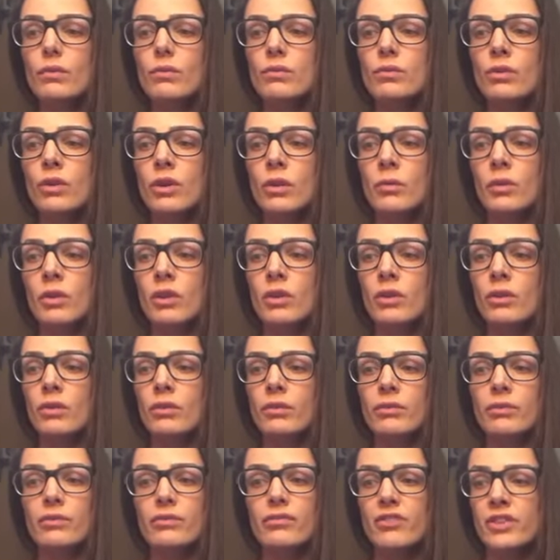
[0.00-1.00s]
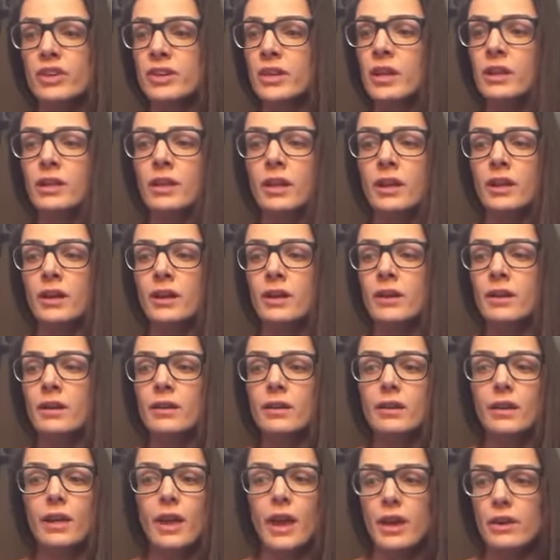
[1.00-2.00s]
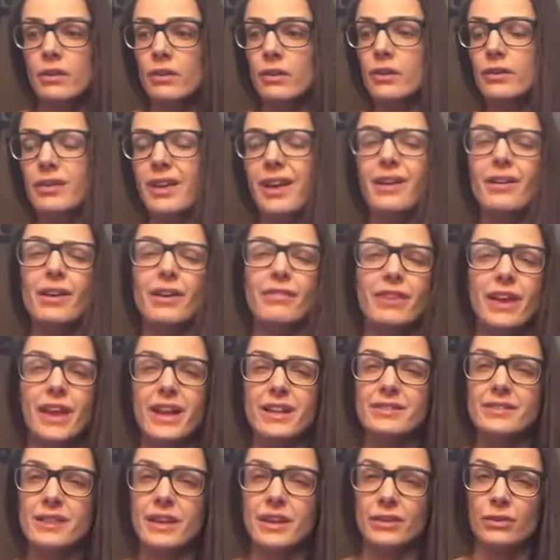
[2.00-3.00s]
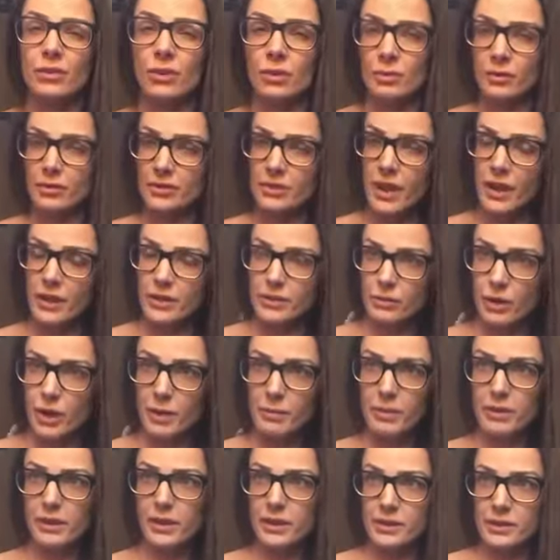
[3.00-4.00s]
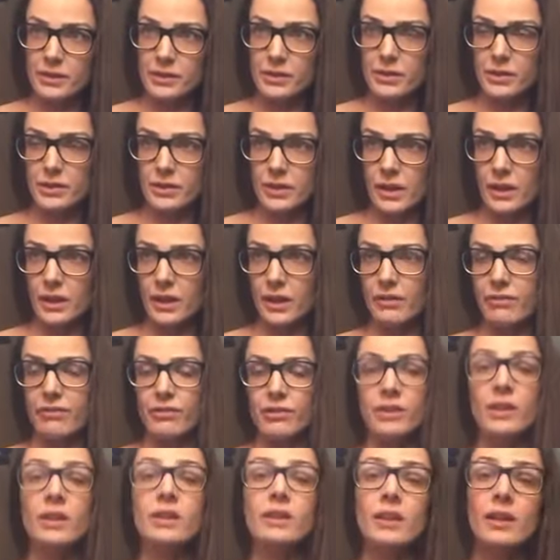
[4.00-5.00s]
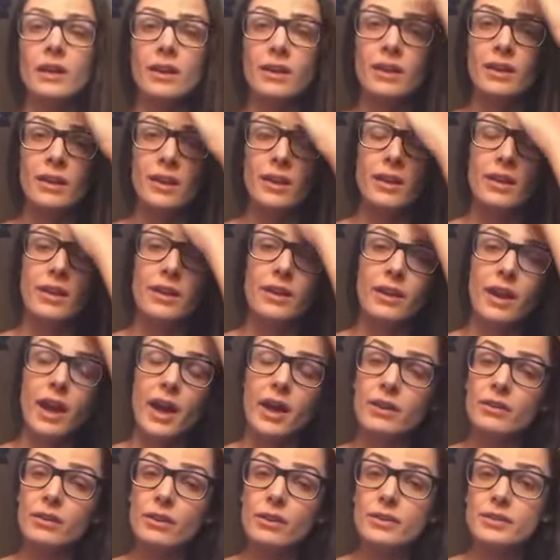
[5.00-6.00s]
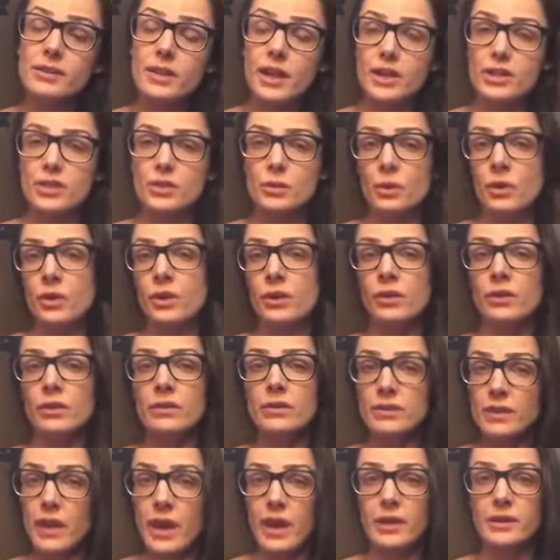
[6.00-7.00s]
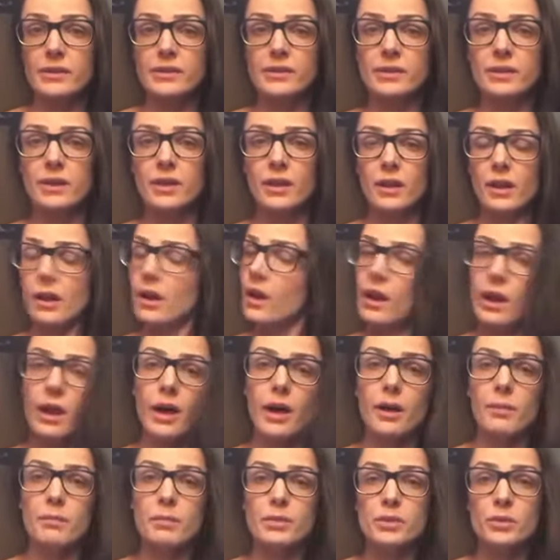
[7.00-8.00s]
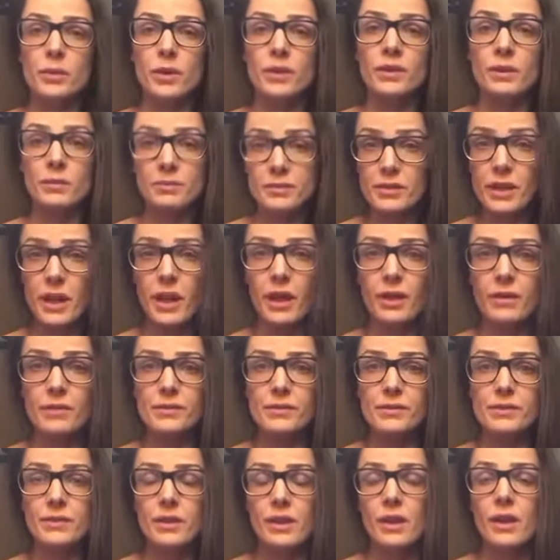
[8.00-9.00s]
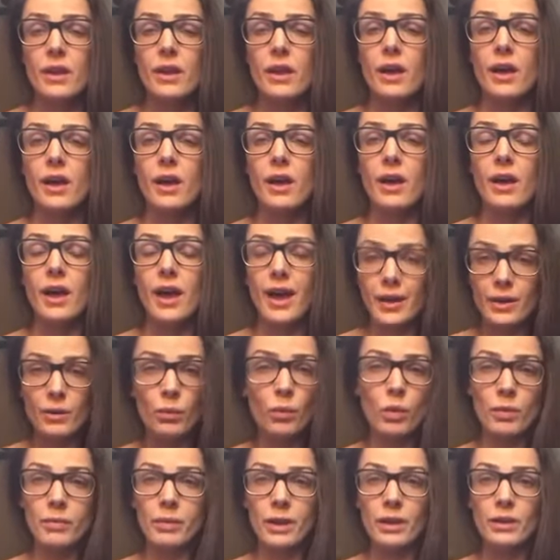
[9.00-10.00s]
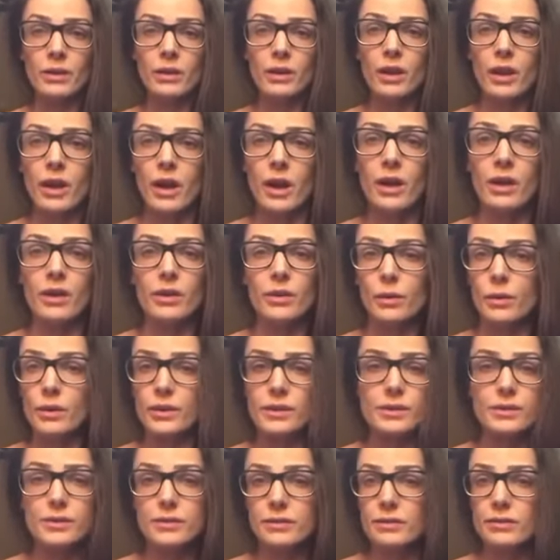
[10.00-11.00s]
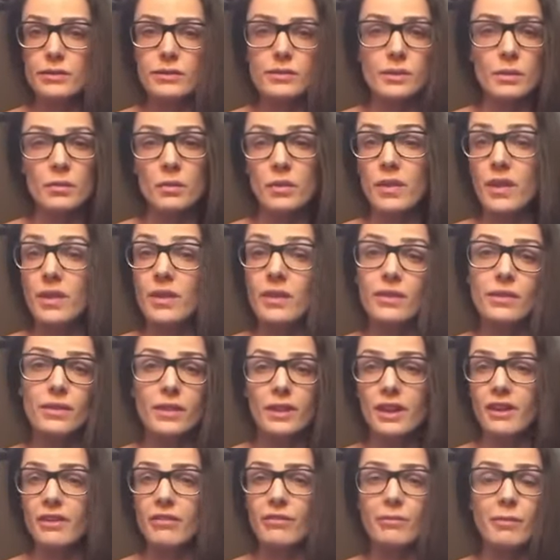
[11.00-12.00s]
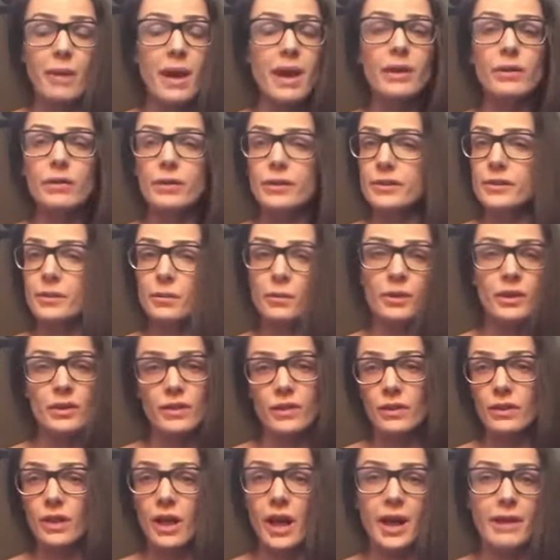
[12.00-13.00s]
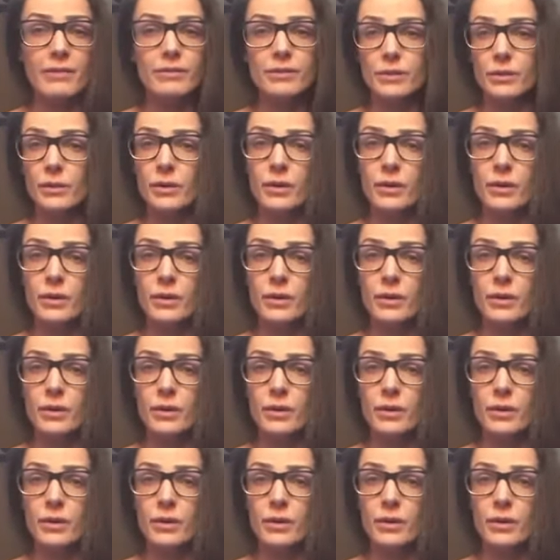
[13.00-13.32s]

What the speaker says: Normal, vanilla, I hate saying normal sex, right? But let's just say vanilla, heterosexual sex between themselves and a woman who is someone that they've met or someone in their lives